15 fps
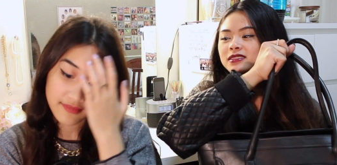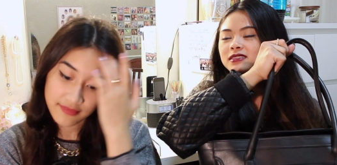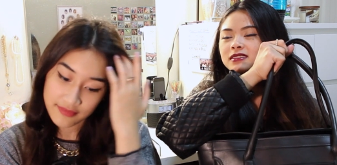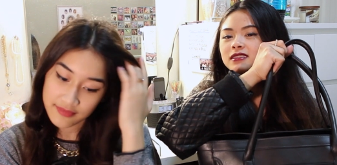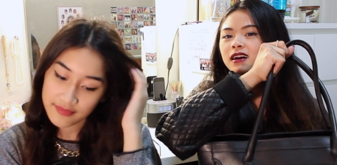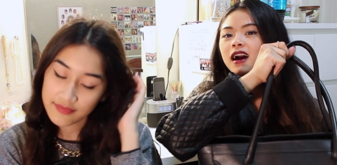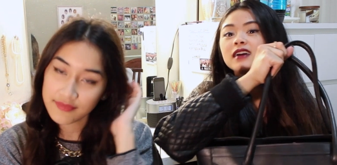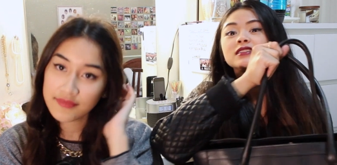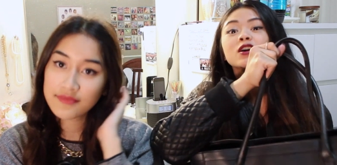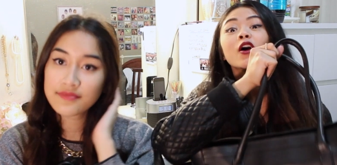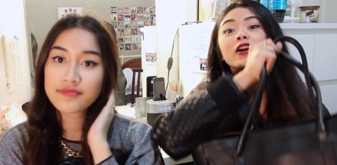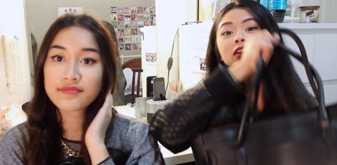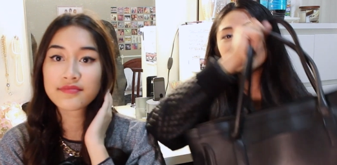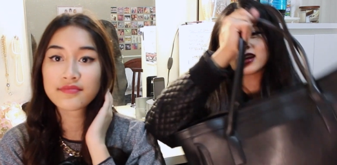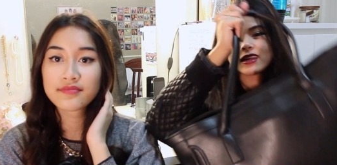Speaker 1: is uh,
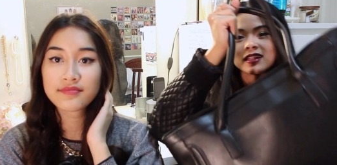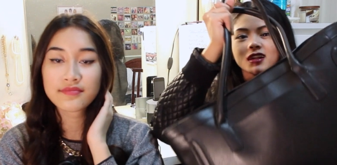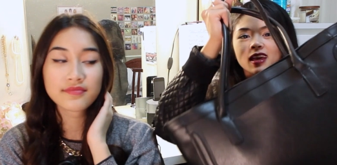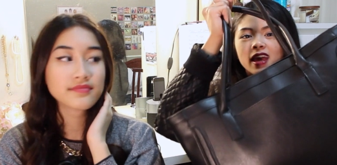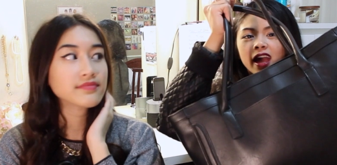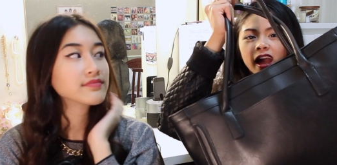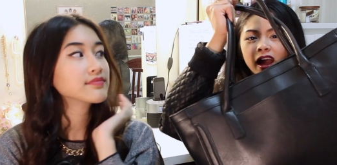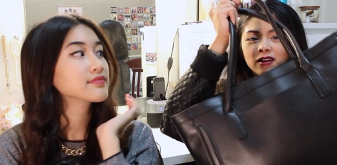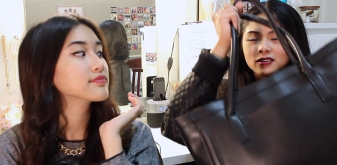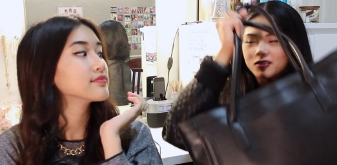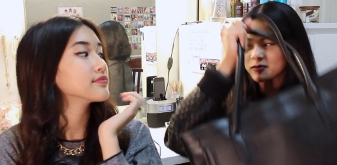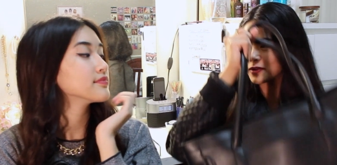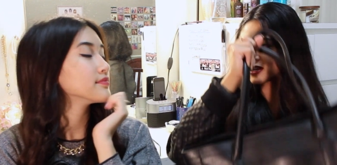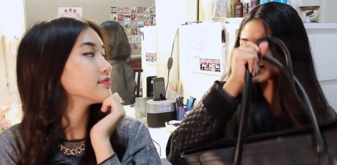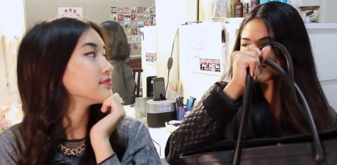Target. I was
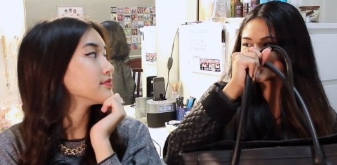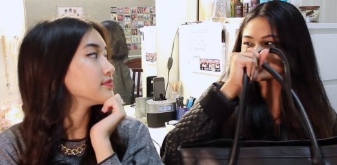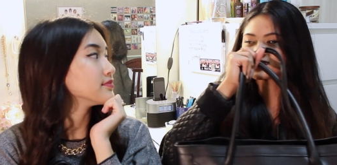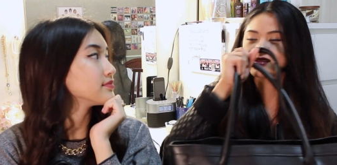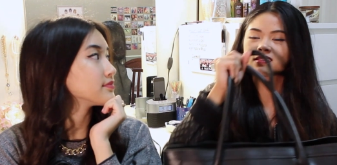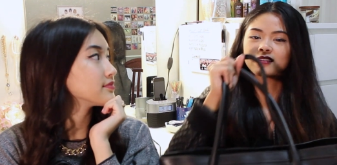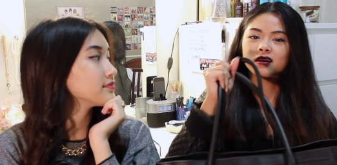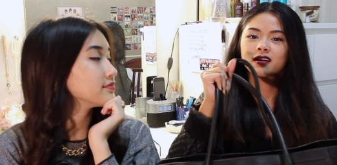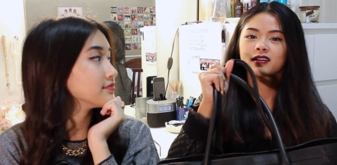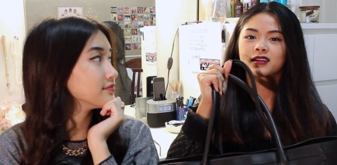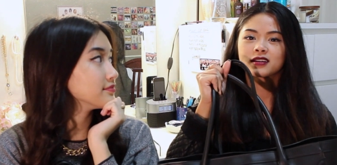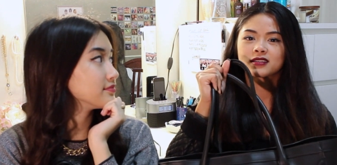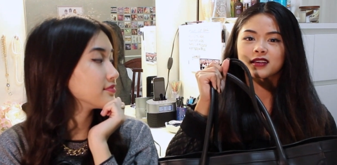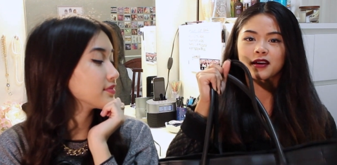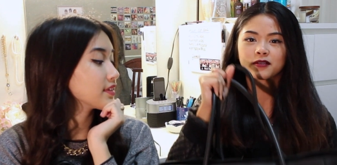surprised to see it there
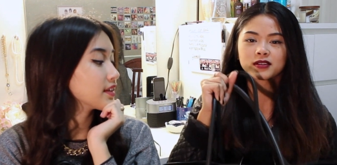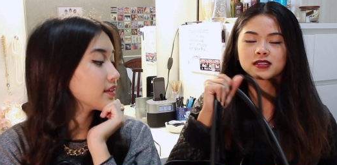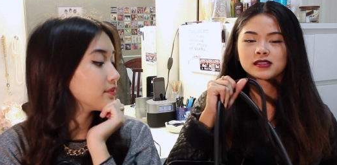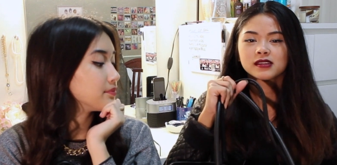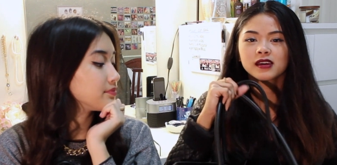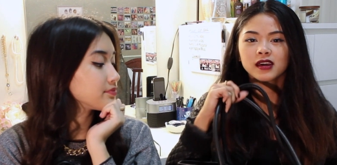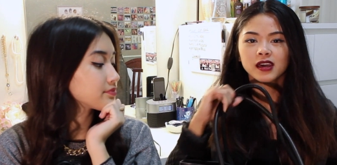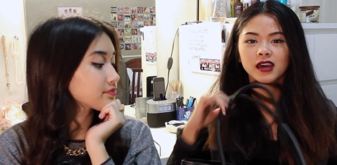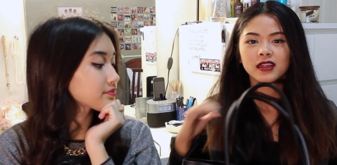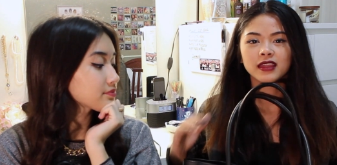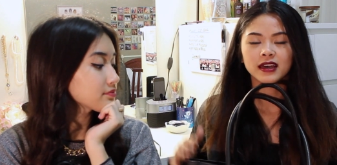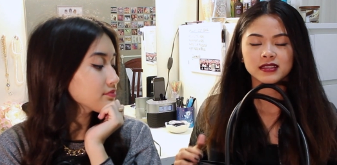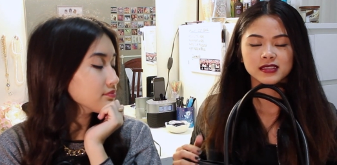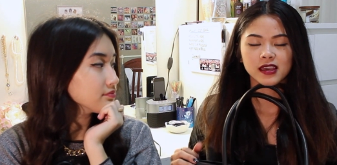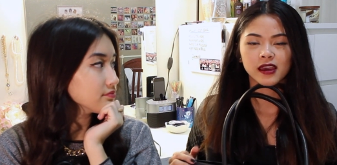mm. I was
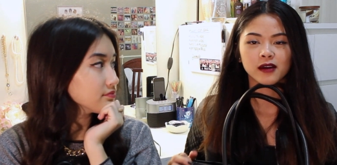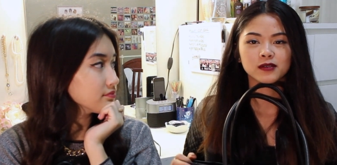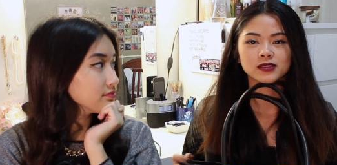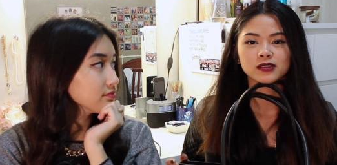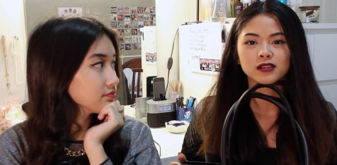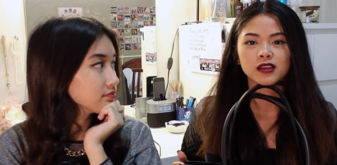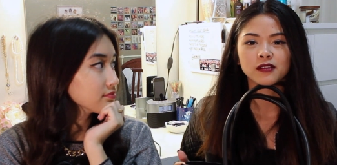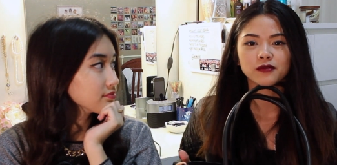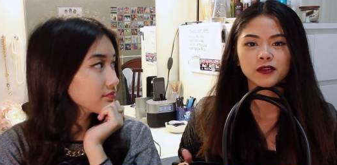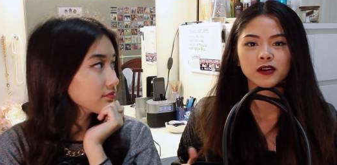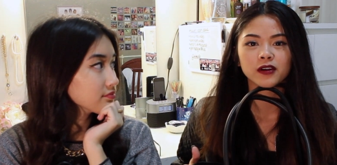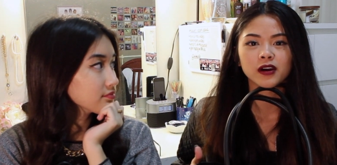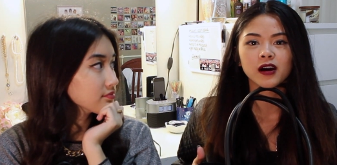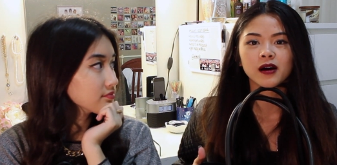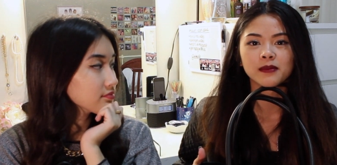that day I was looking
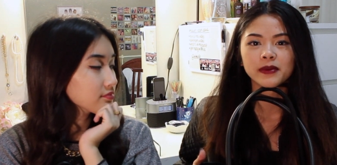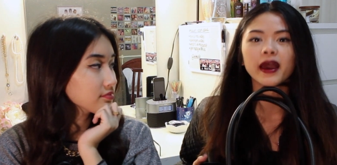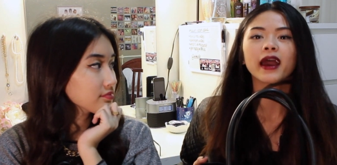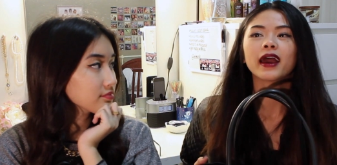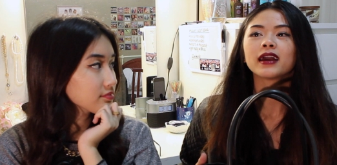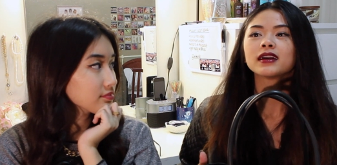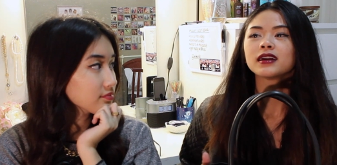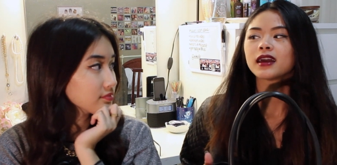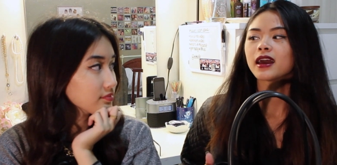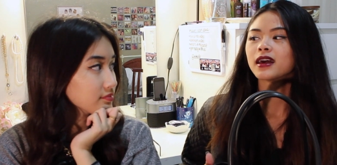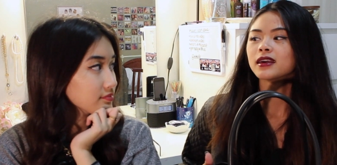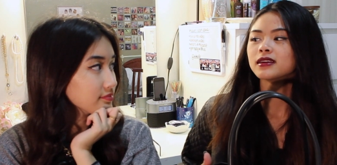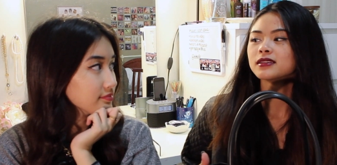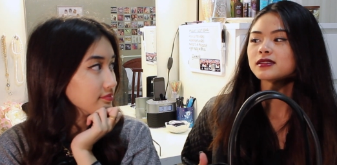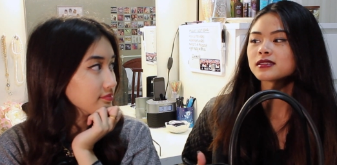for a bag
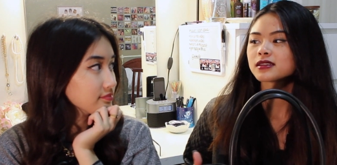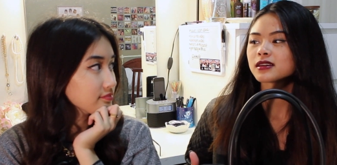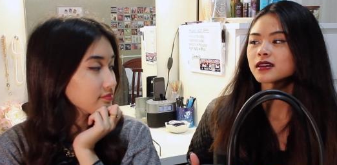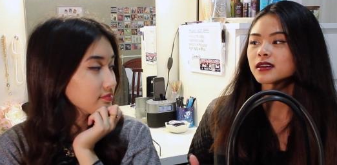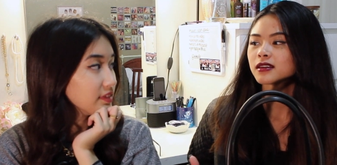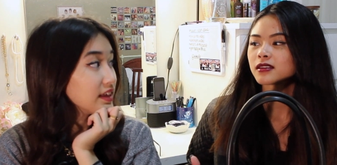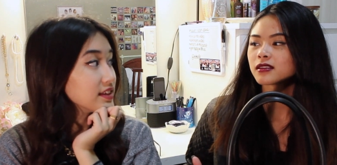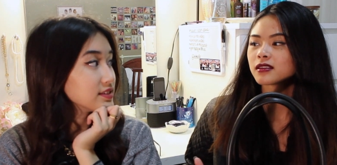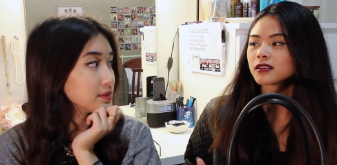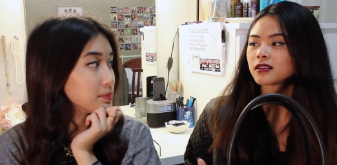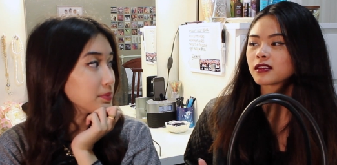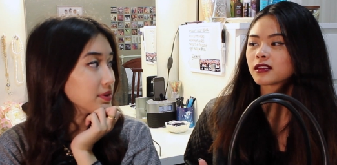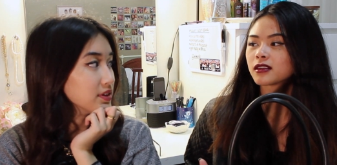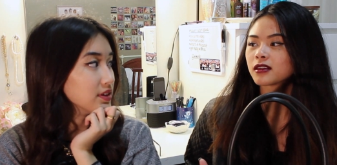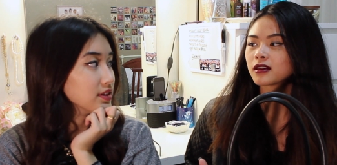and like a
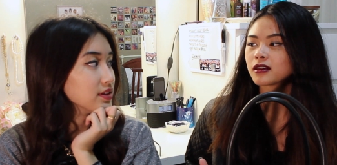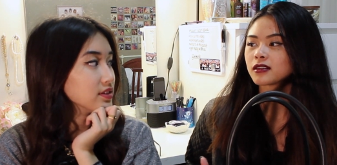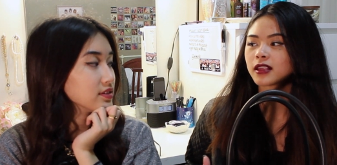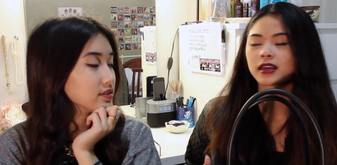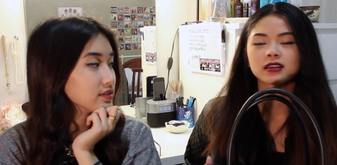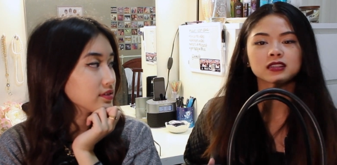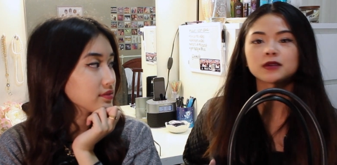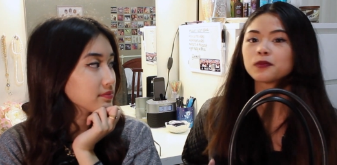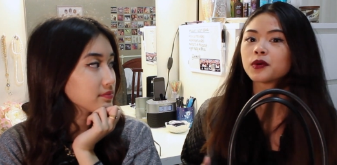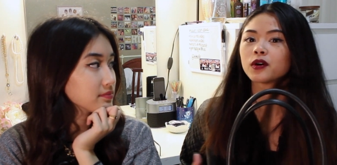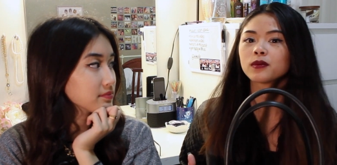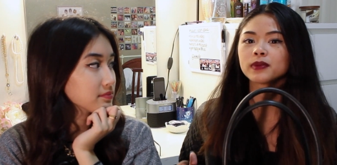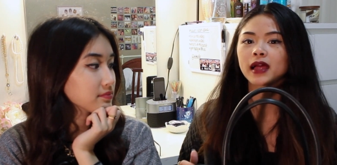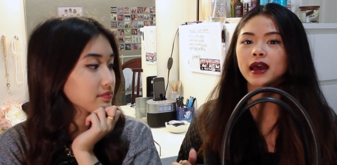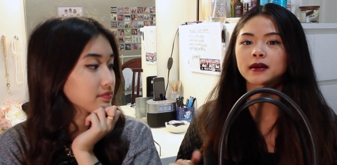simple like a
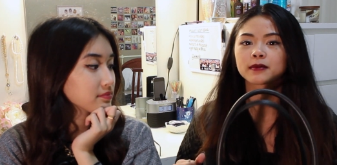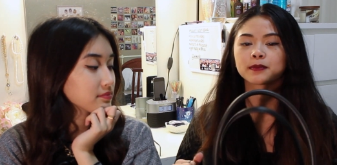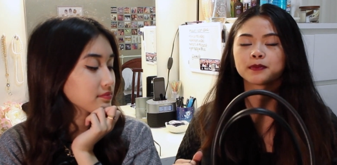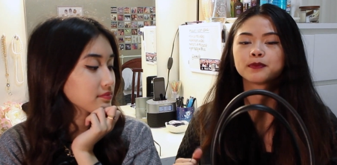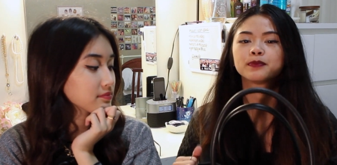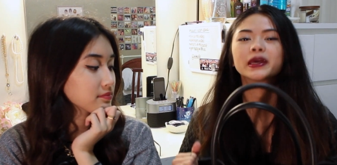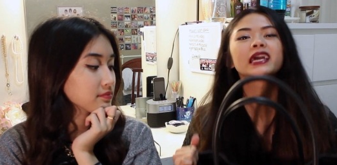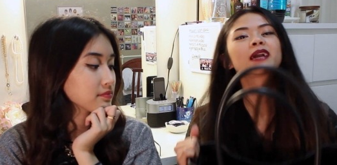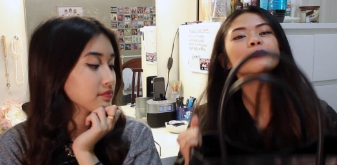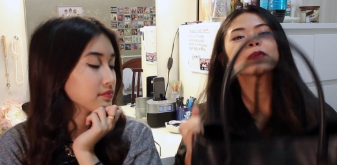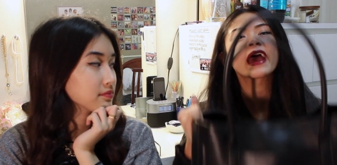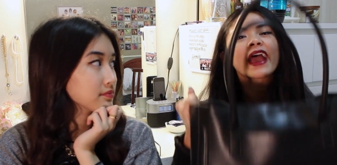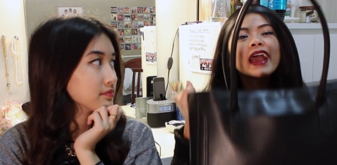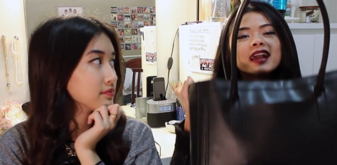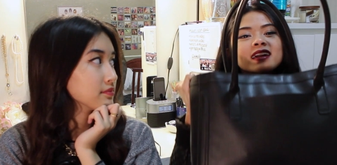simple black big
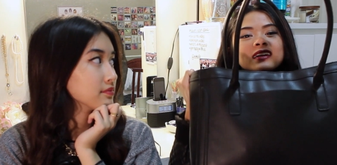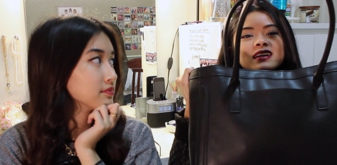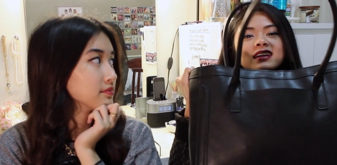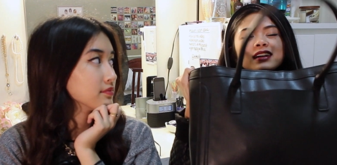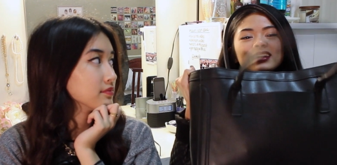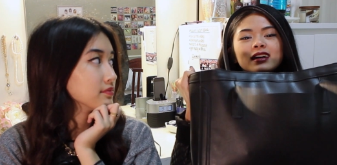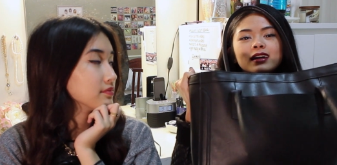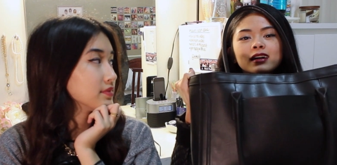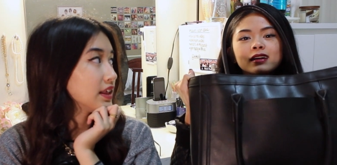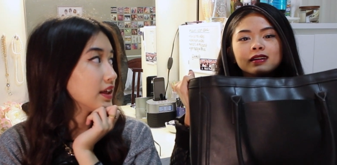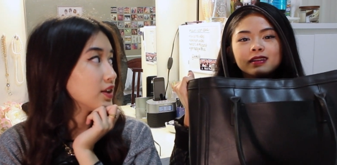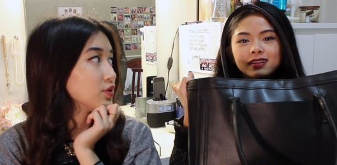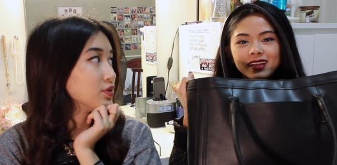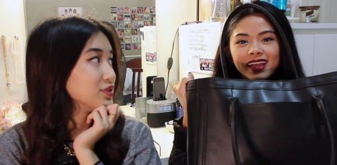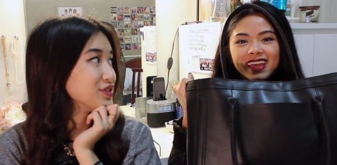bag. They
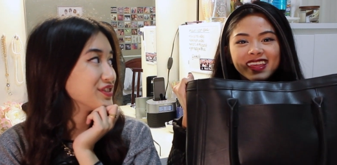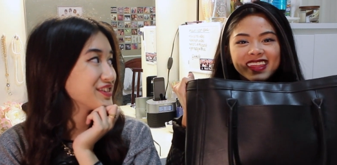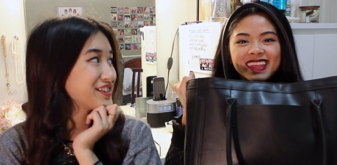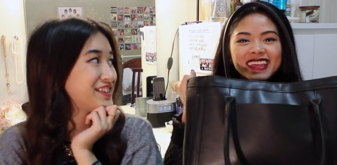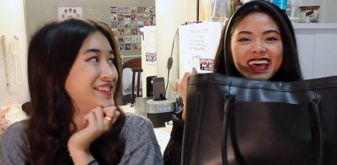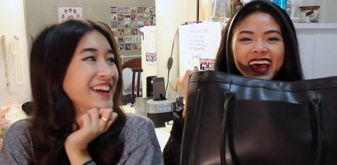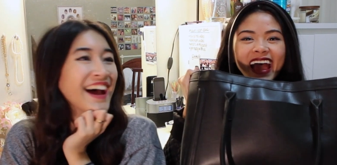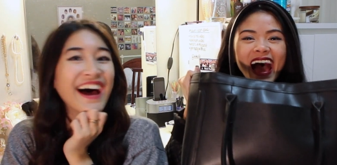can hold this.